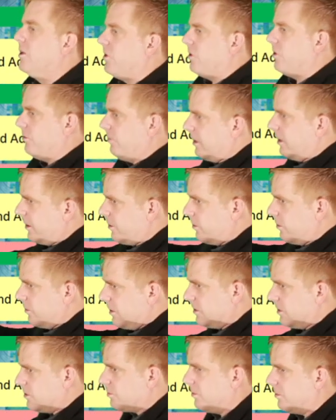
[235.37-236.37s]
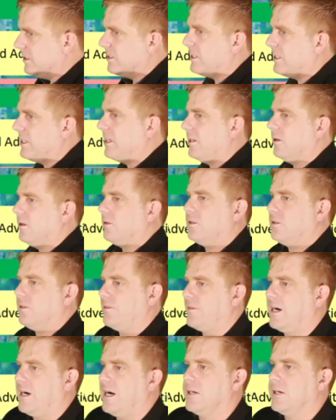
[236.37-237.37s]
You want to know these ones here, those
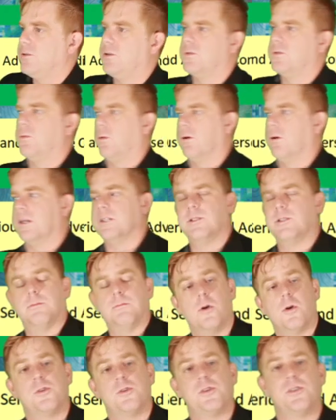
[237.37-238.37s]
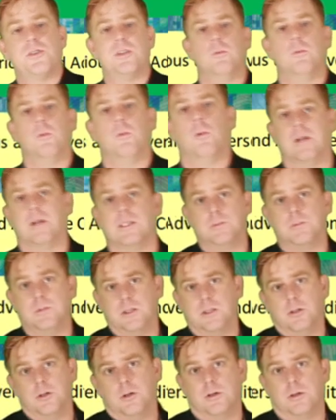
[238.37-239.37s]
advisories, warnings, emergency warnings, when
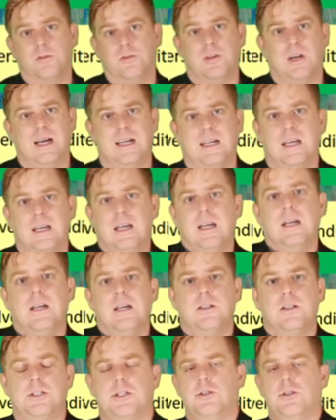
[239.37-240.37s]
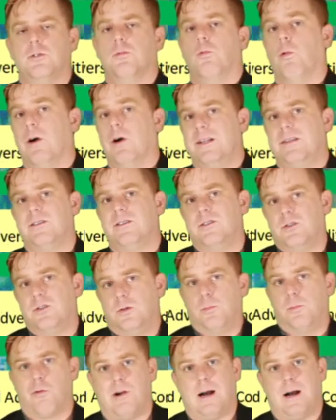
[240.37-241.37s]
they're notified to you what to do
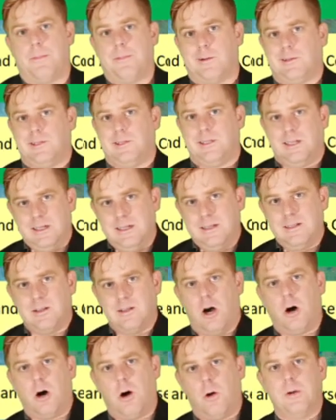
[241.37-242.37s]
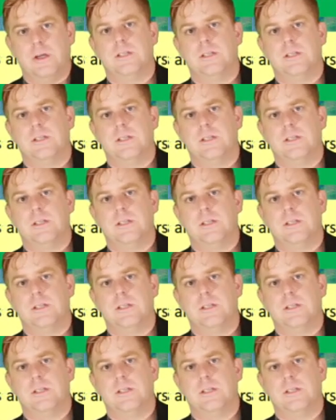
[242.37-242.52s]
properly. Always